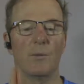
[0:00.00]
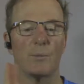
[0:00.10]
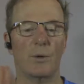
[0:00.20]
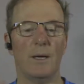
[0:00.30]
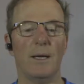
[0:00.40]

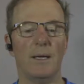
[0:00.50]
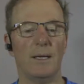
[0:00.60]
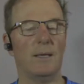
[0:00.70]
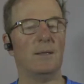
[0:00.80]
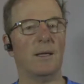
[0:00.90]
Praying
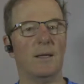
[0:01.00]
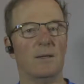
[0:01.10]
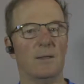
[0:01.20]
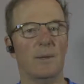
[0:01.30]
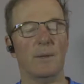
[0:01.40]
in
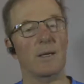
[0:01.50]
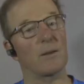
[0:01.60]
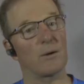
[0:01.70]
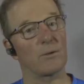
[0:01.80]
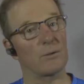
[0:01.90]
Gethsemane,
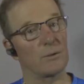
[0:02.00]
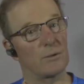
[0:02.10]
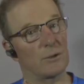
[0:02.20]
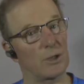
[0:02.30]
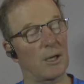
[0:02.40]
though
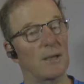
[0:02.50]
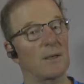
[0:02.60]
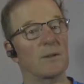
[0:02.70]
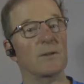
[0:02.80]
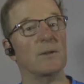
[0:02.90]
John
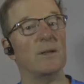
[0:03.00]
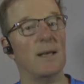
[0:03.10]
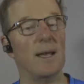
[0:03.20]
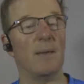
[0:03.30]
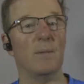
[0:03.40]
doesn't
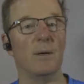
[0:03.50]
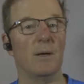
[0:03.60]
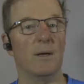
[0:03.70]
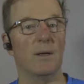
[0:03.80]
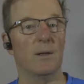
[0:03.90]
name
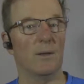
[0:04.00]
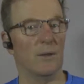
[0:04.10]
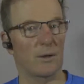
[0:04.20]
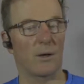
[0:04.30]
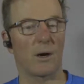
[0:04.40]

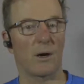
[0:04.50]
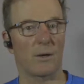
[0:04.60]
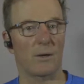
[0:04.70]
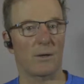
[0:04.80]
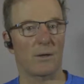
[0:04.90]
the
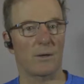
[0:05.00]
garden.